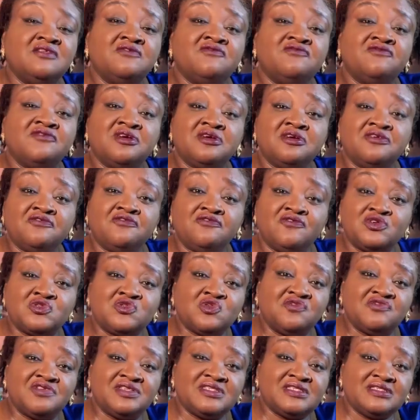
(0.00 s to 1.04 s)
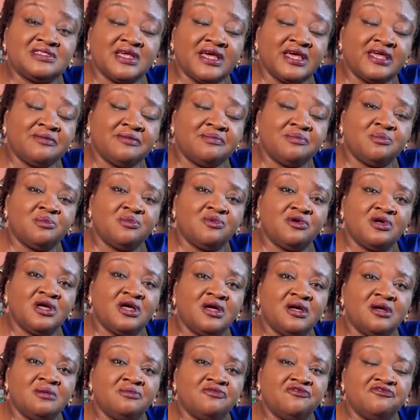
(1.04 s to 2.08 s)
the very first of its type,
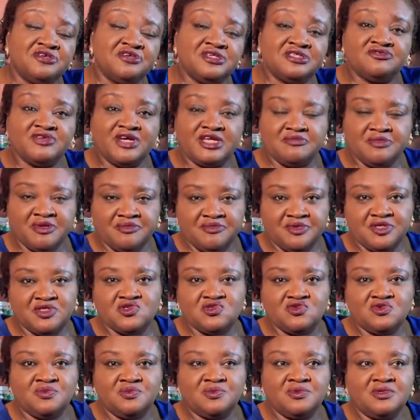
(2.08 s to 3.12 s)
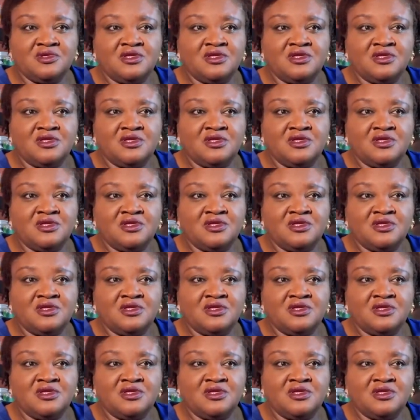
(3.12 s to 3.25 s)
freeze-dried pepper soup,